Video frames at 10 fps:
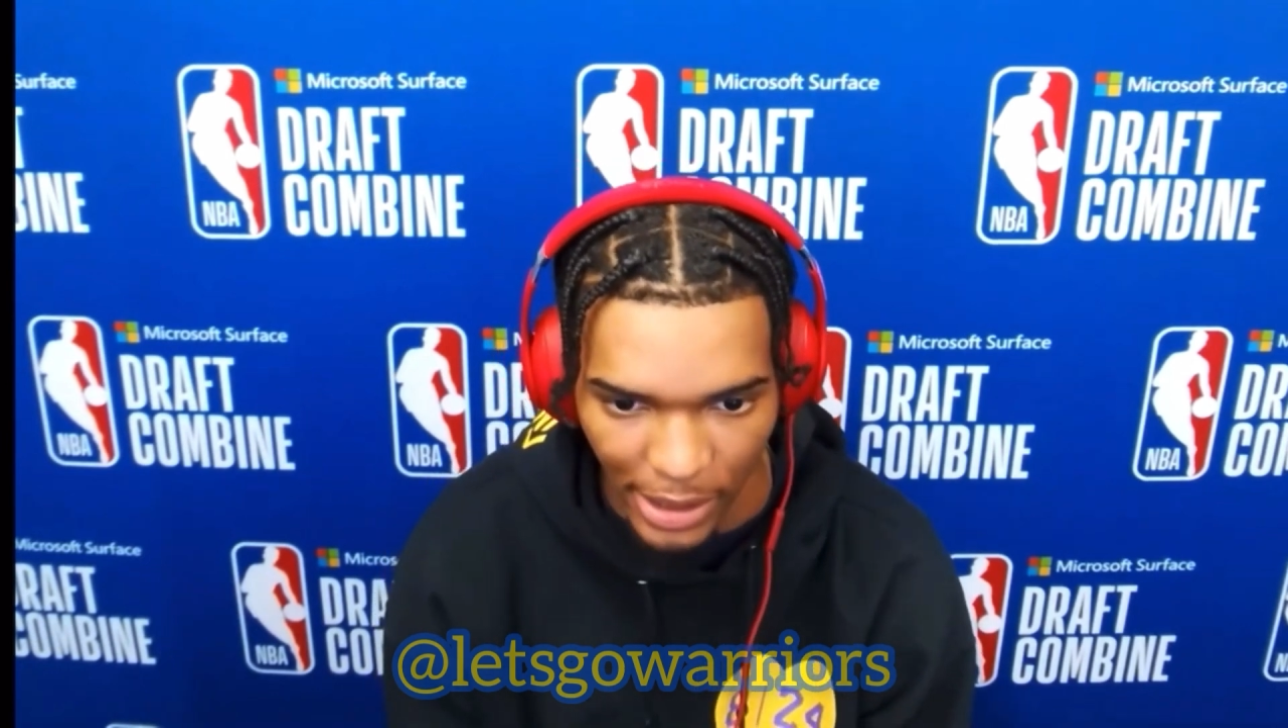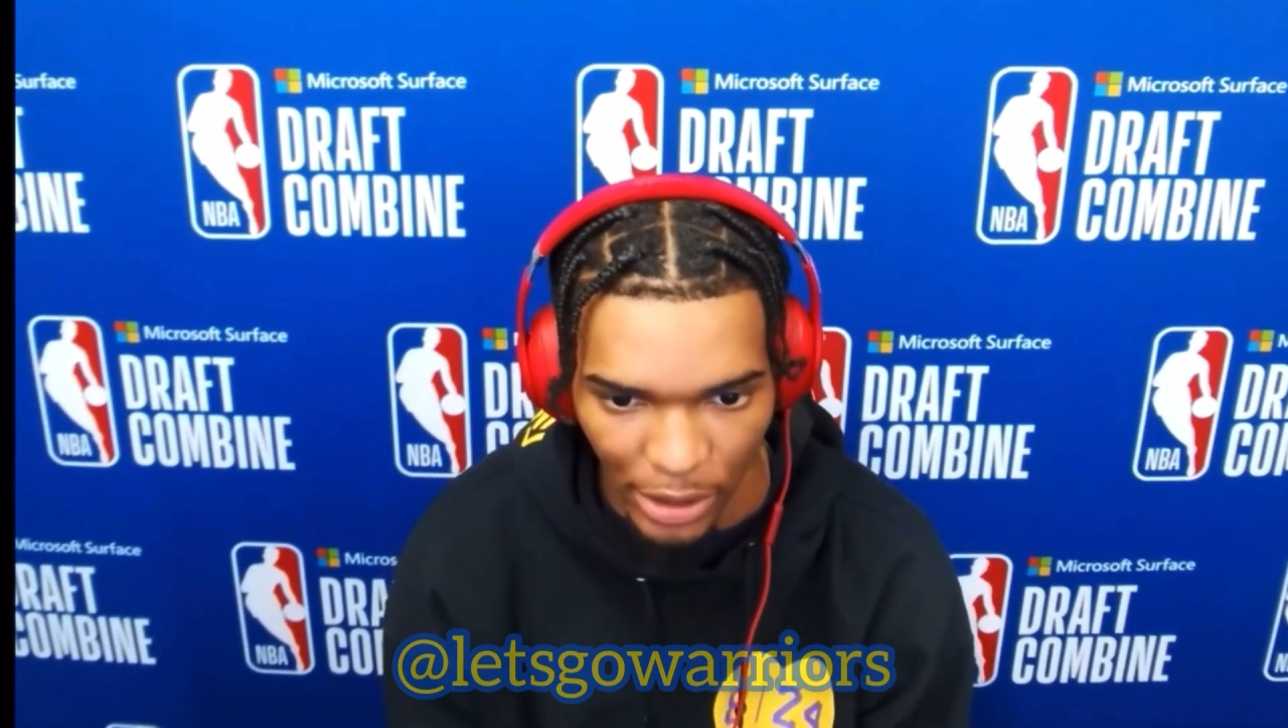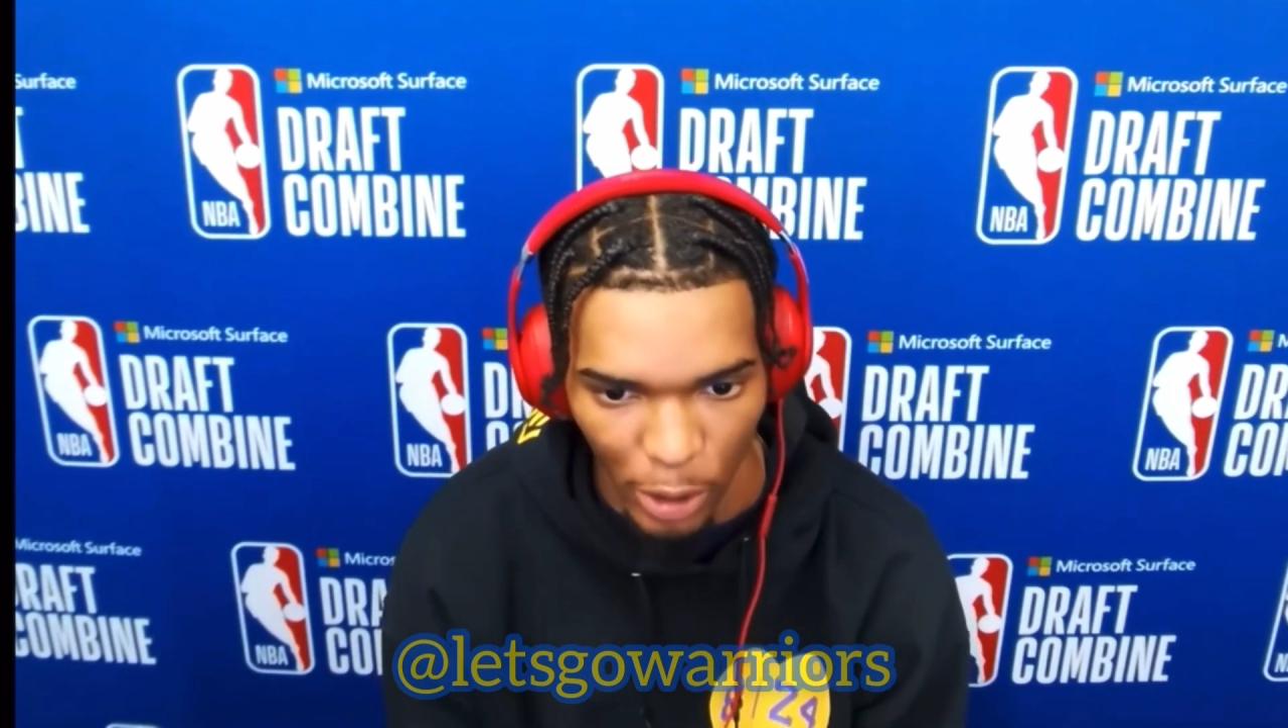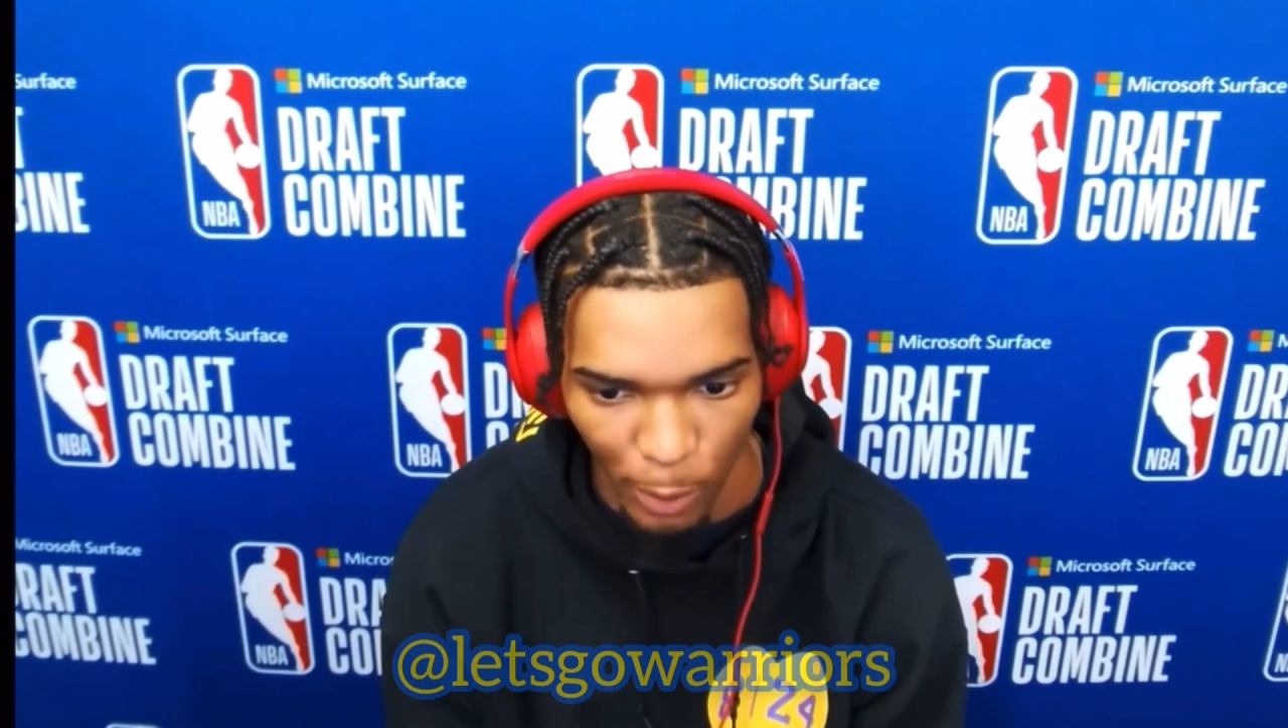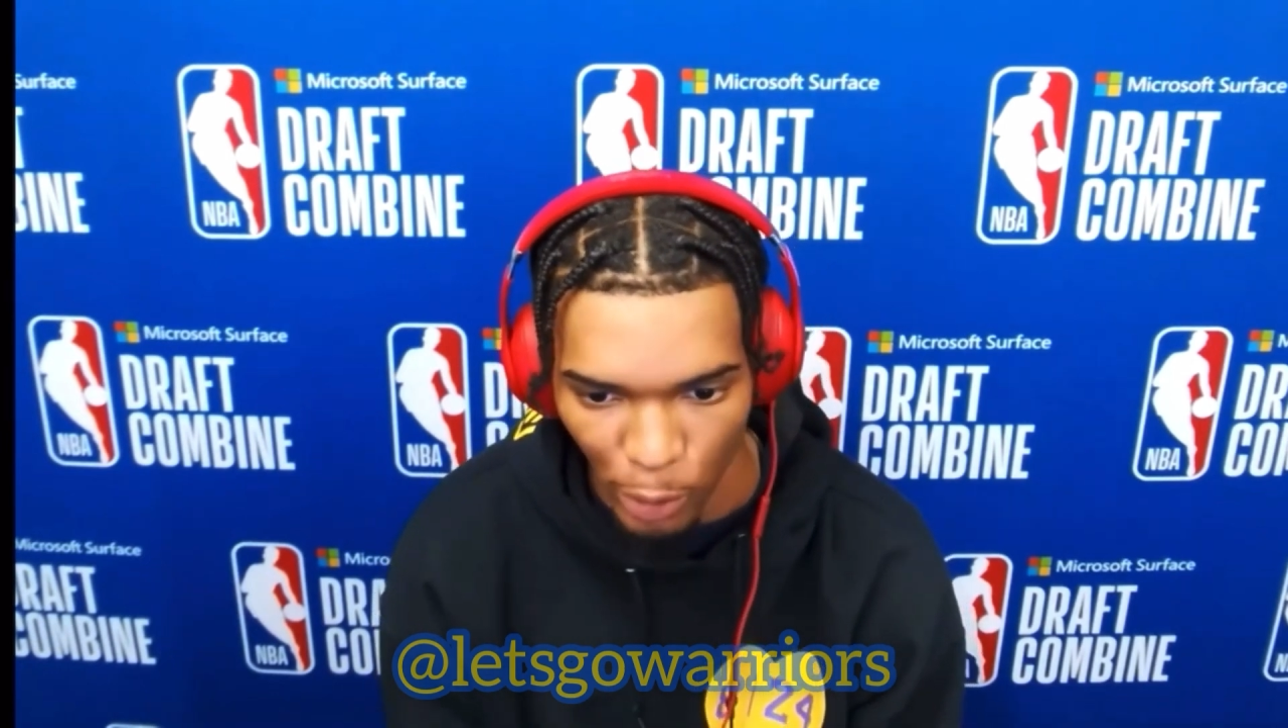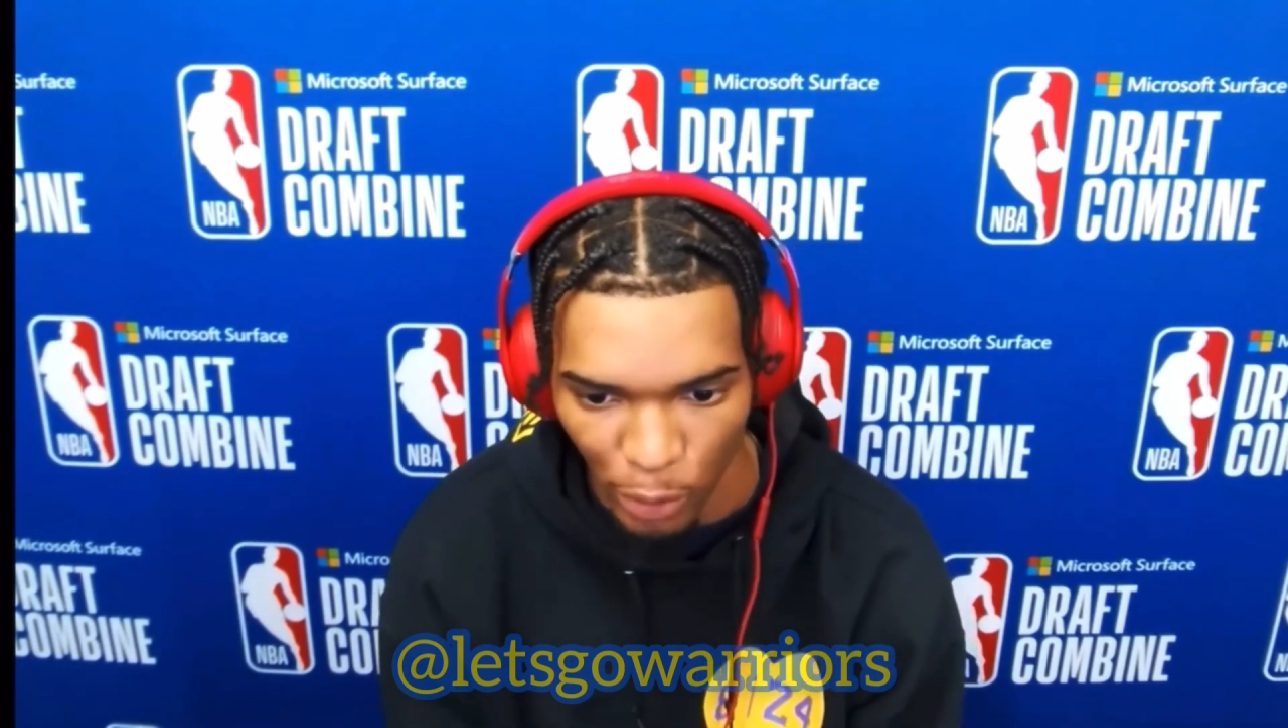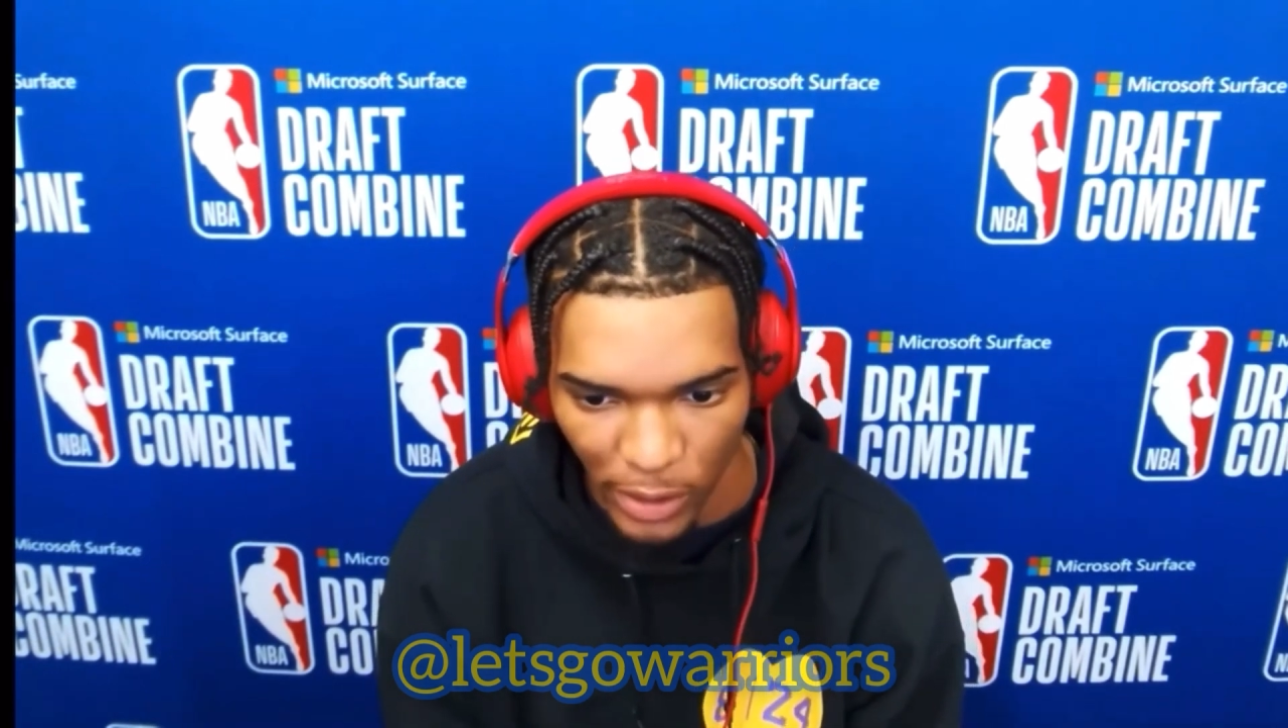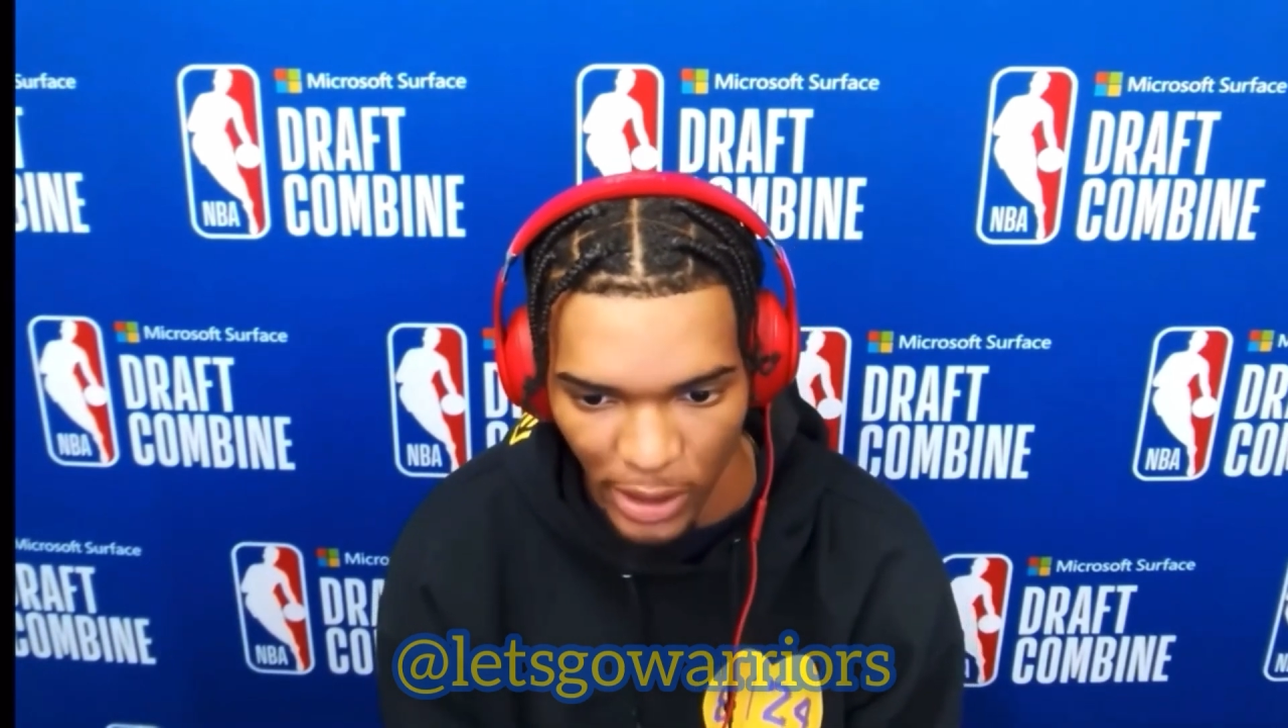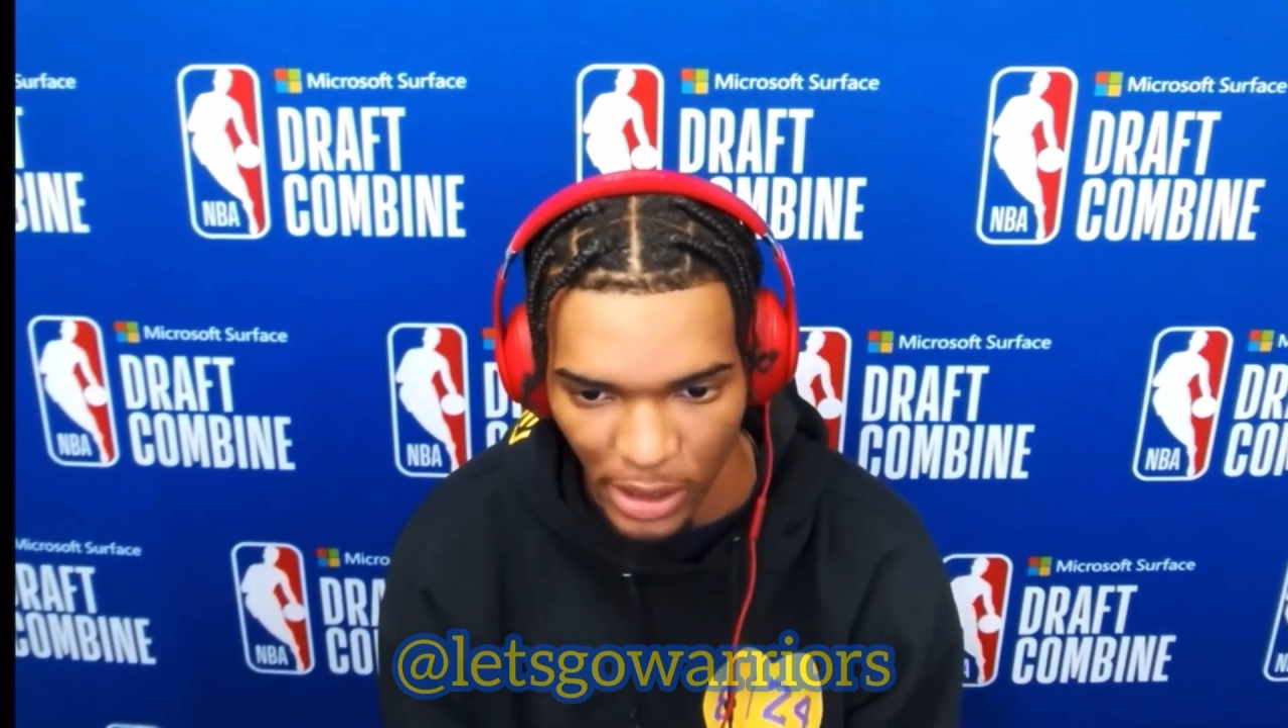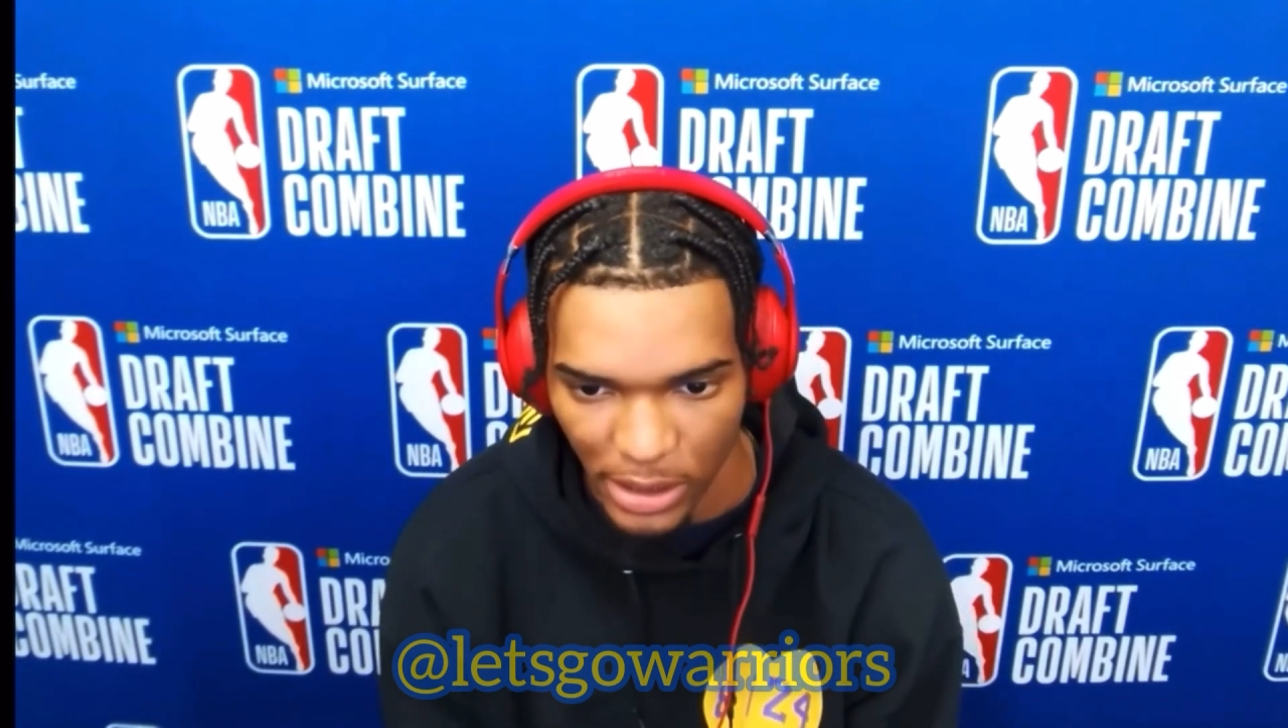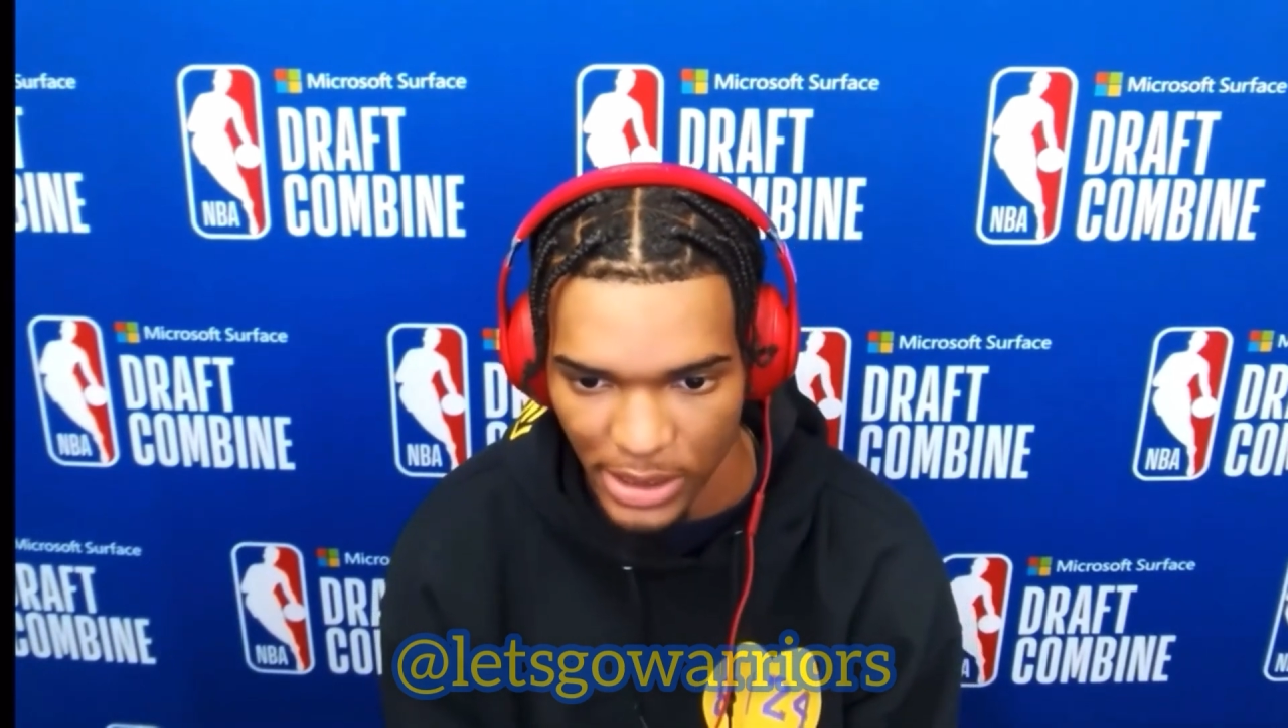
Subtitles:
you know, moving,